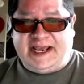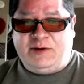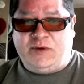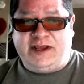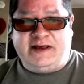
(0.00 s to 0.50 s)

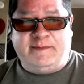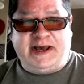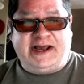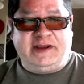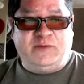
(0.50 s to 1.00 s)
We come
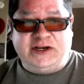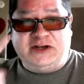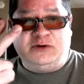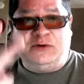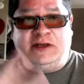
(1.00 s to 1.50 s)
back and we
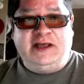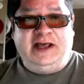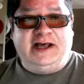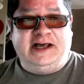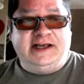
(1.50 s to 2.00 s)
do
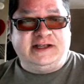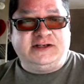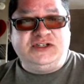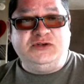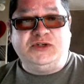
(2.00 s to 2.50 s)

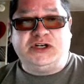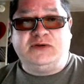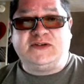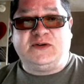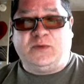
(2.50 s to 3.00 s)
two
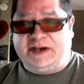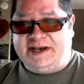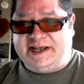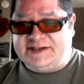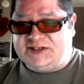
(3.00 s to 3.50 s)
shows in one
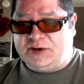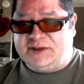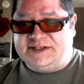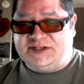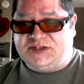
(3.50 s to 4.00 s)
day. So
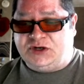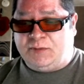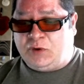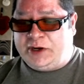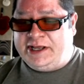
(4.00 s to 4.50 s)
this is your
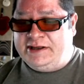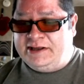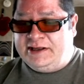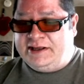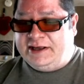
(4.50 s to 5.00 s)
morning,
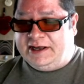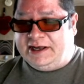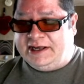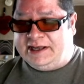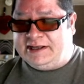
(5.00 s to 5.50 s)

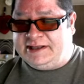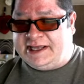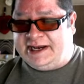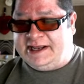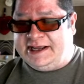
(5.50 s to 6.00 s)

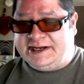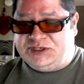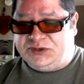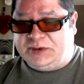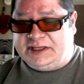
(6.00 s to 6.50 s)
getting
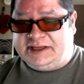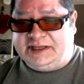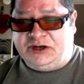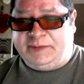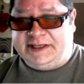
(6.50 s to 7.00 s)
at you a
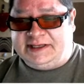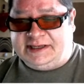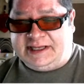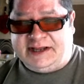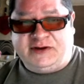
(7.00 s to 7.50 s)
little bit
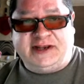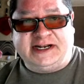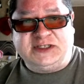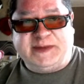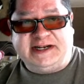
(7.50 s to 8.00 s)
later than
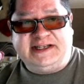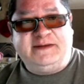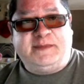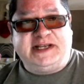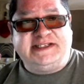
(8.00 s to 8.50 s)

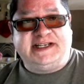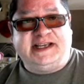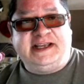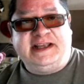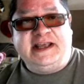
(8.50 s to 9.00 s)
expected, but
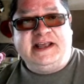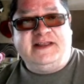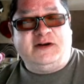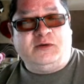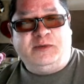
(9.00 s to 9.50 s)

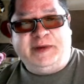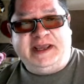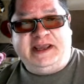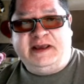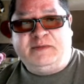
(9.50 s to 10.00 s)
there will
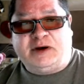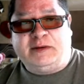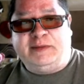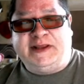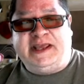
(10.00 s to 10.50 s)
be
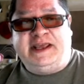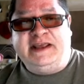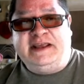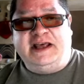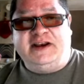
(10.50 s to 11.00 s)
probably
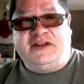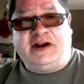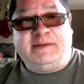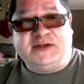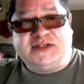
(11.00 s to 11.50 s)
another
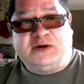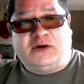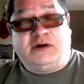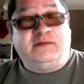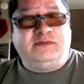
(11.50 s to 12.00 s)
episode
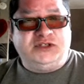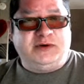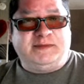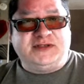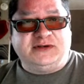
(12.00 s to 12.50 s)
or two
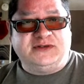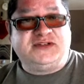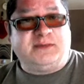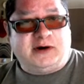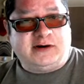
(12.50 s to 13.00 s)
episodes
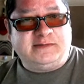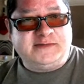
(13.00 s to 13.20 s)
tomorrow.